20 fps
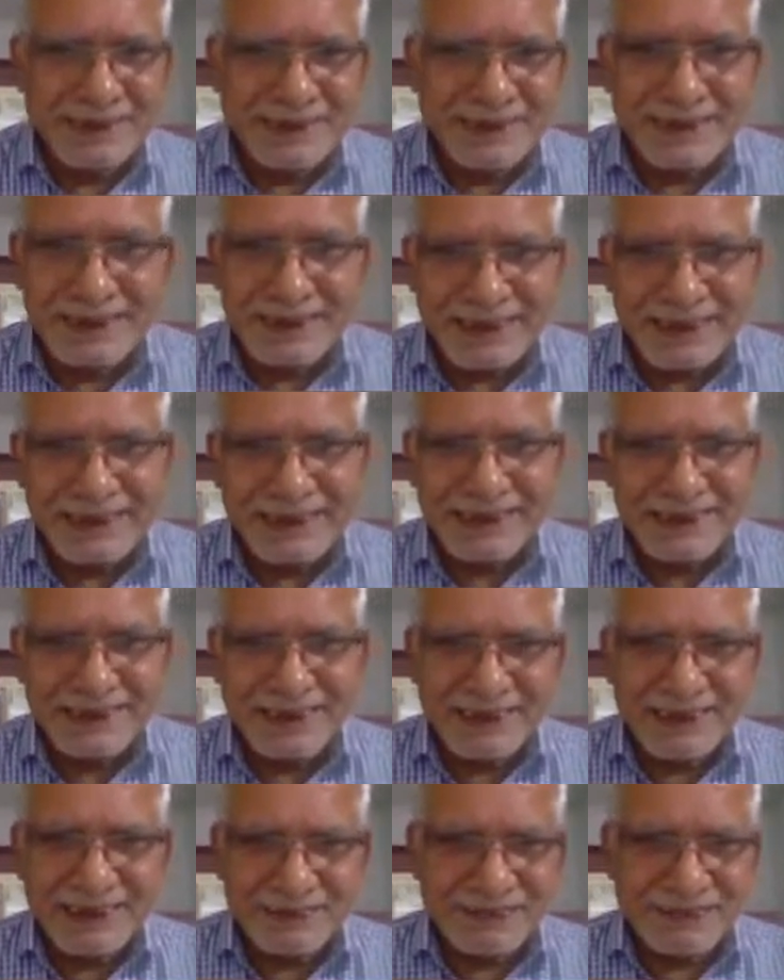In
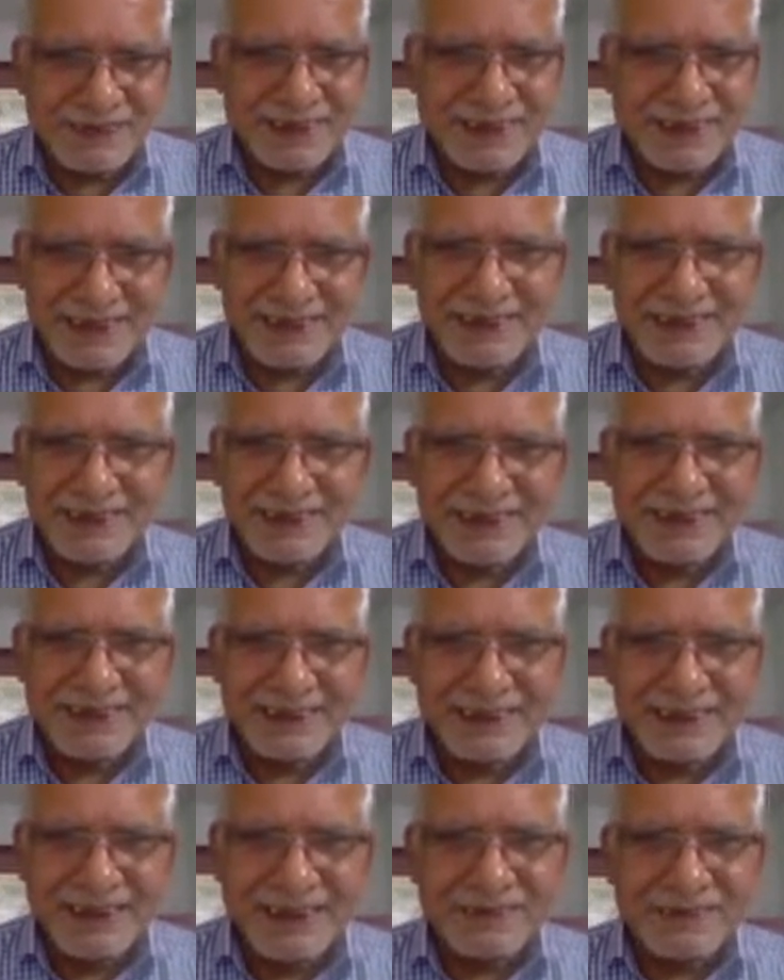1895,
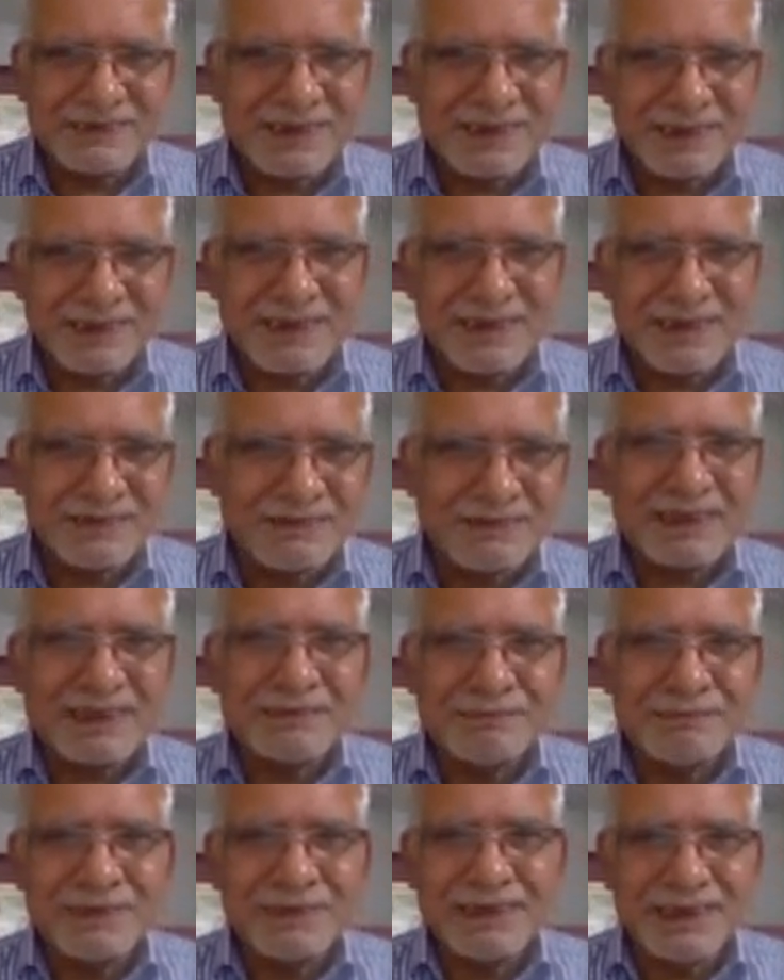he left
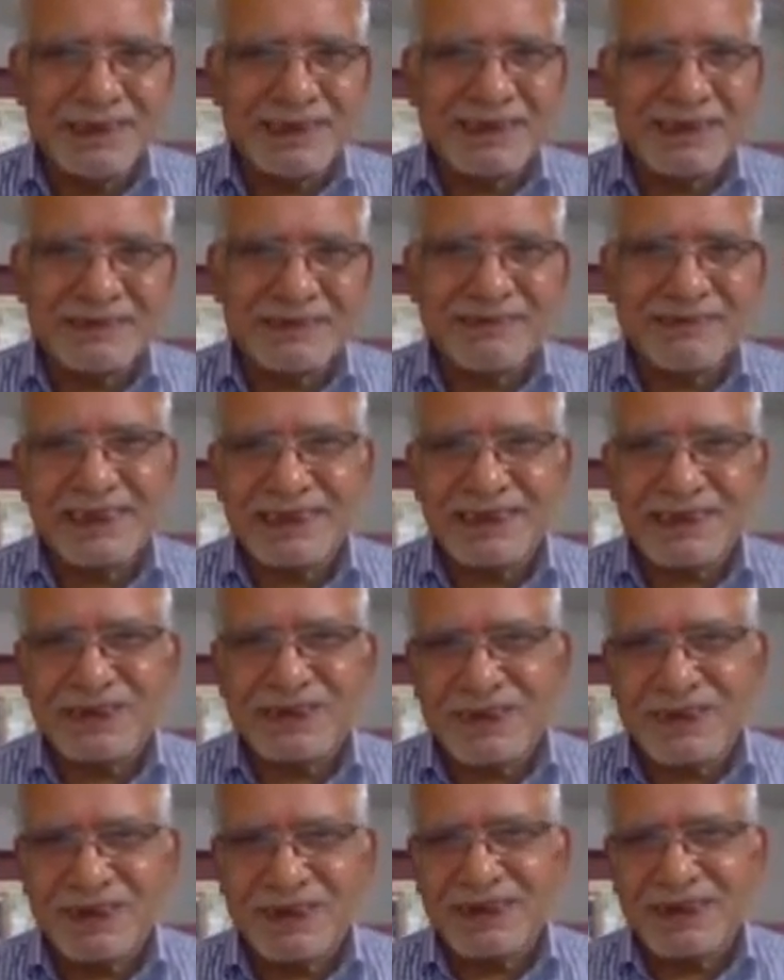31 million Swedish
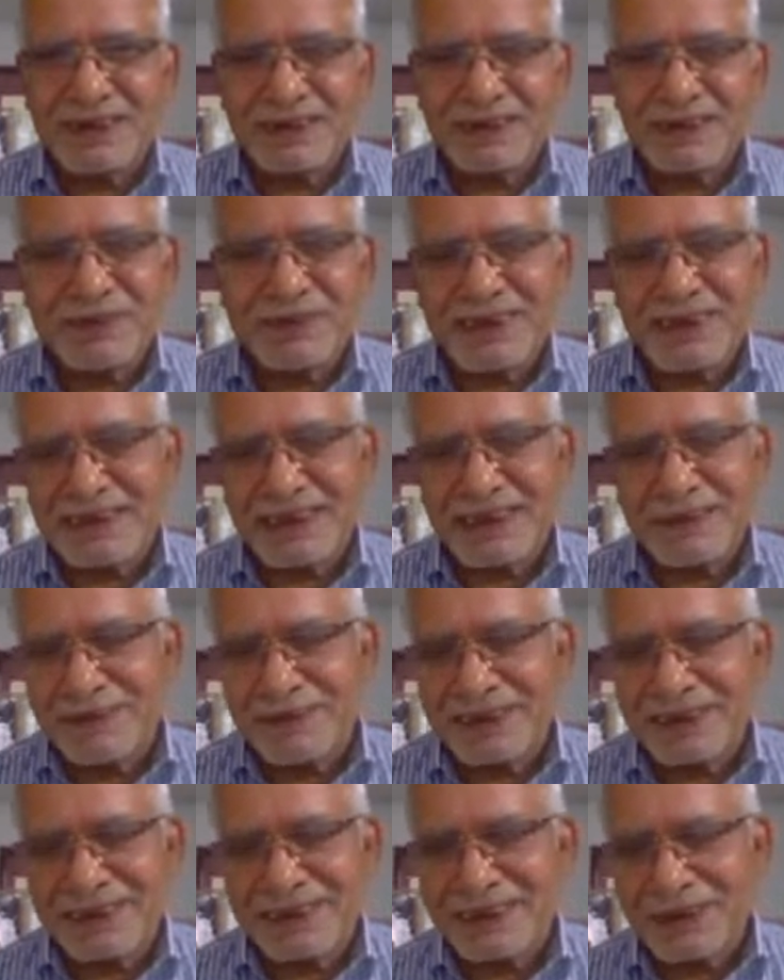kroners for
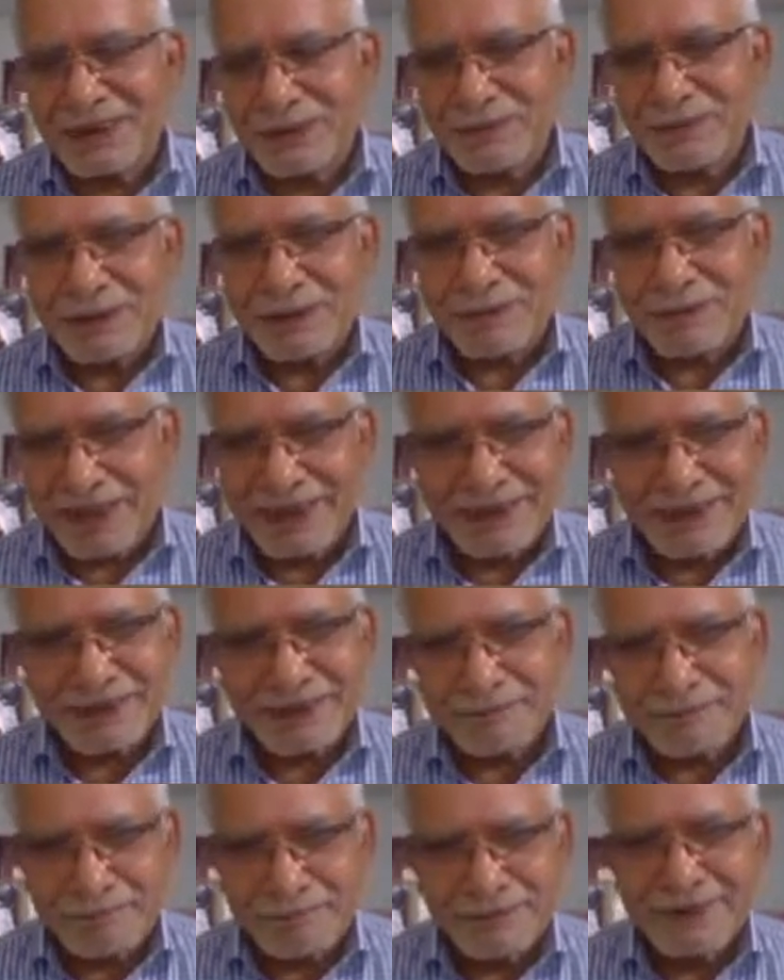establishing Nobel
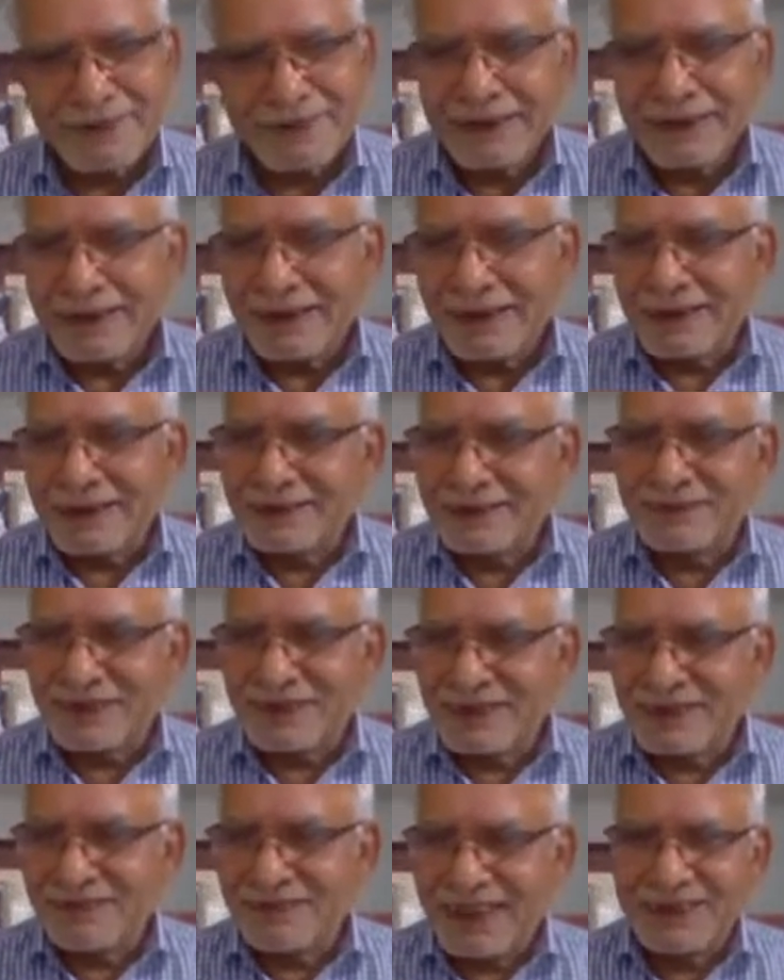Prize, and the
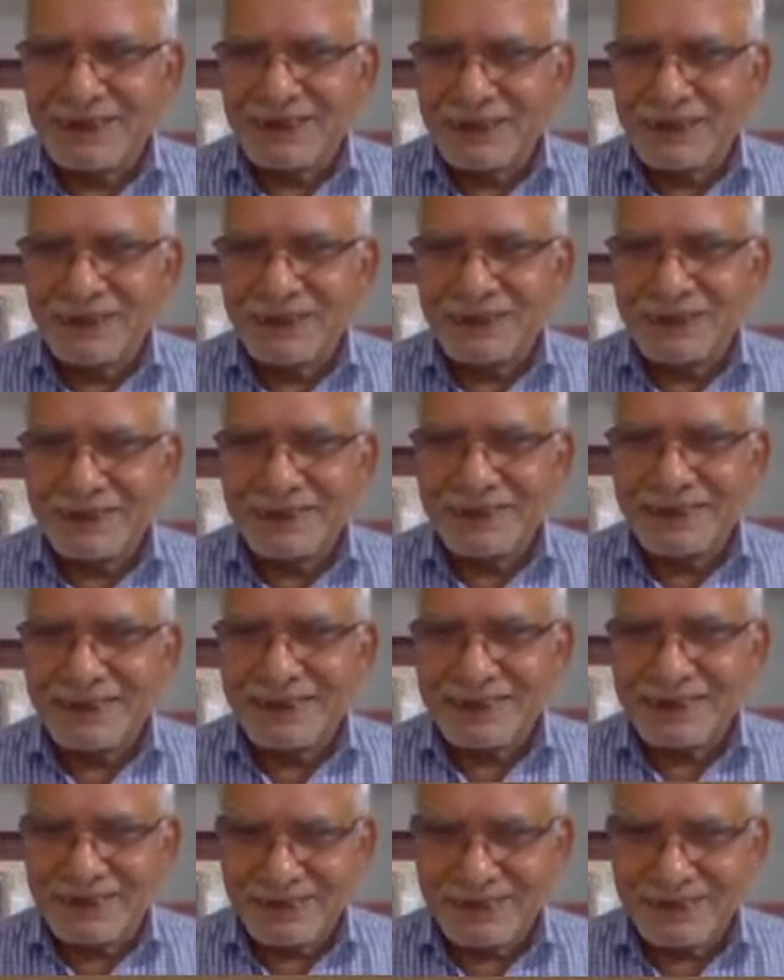fund value
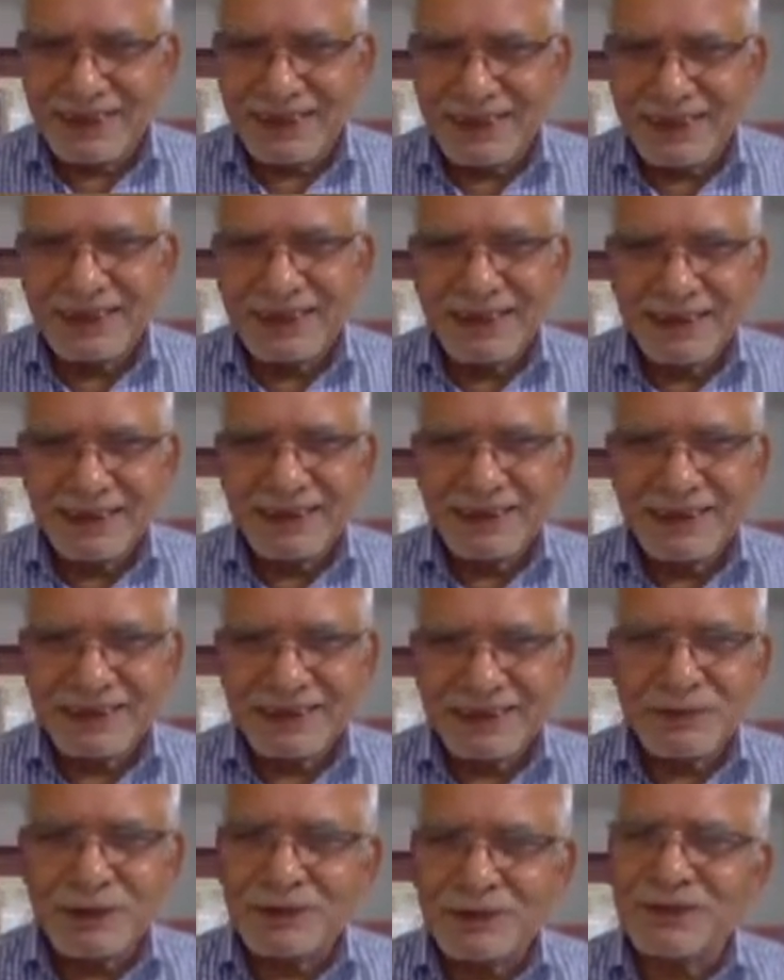today
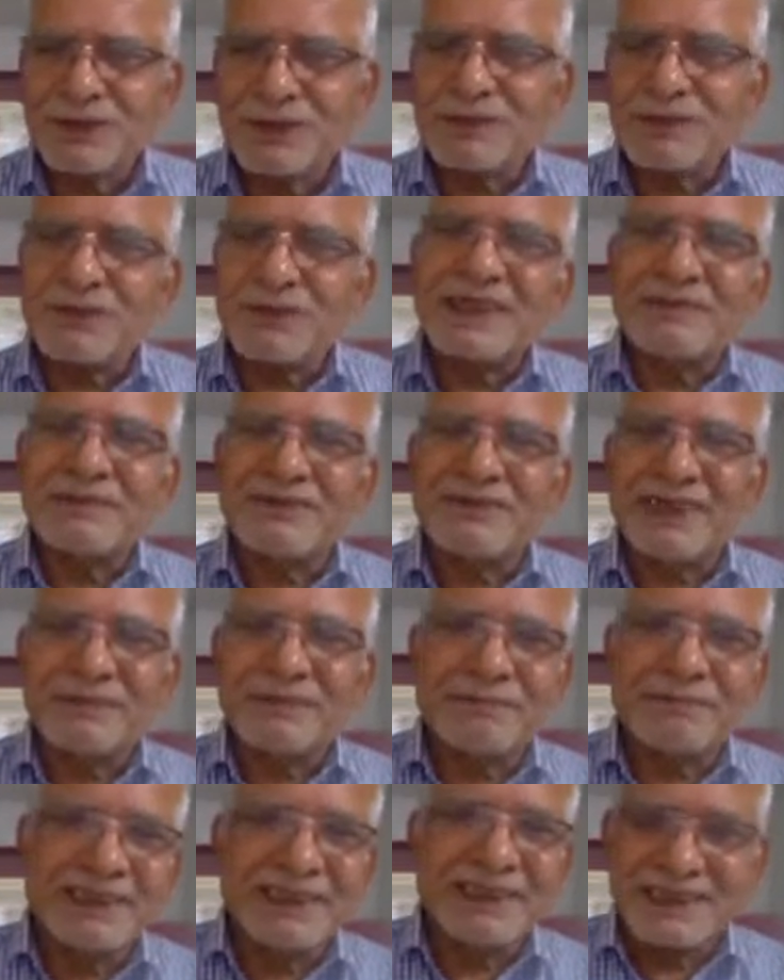is about 4.5
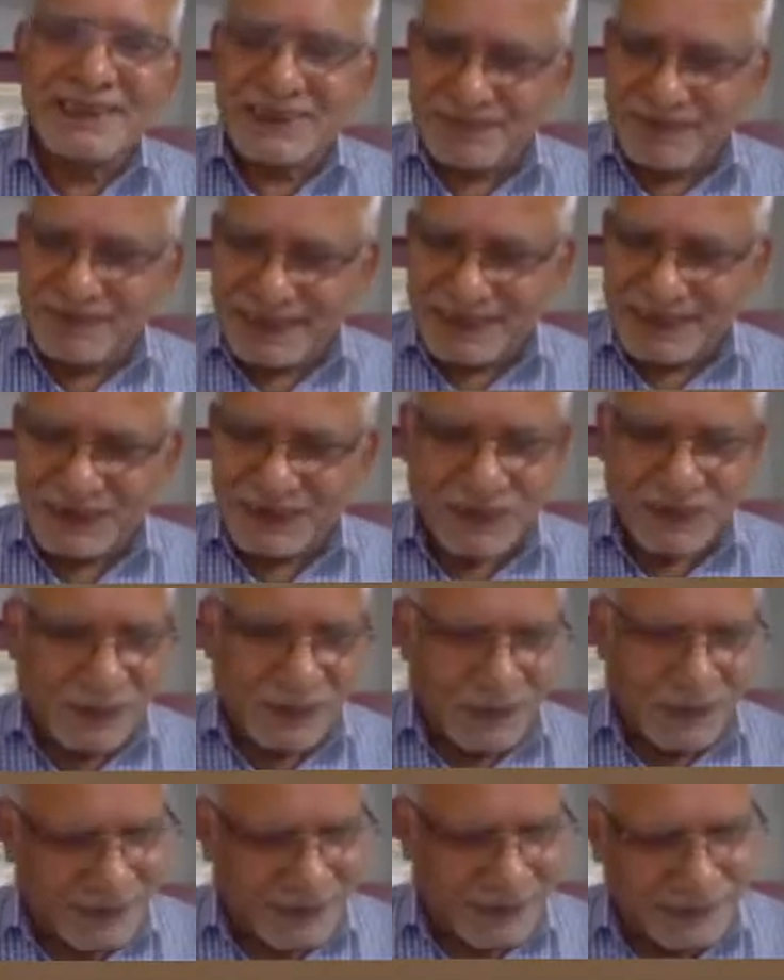billion Swedish
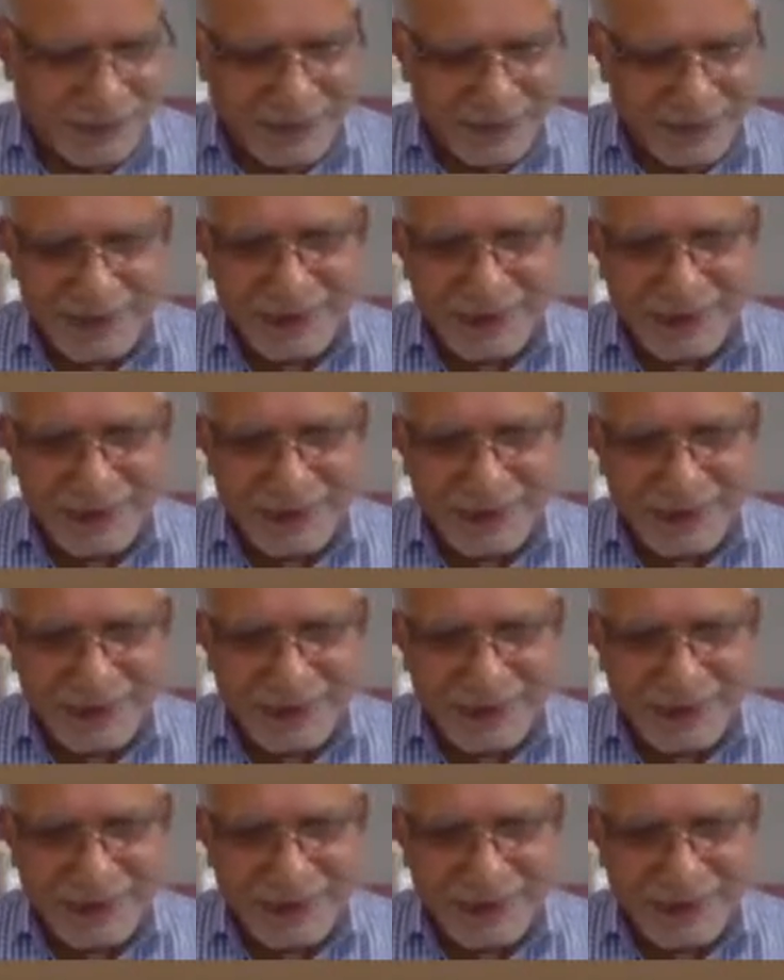kroners.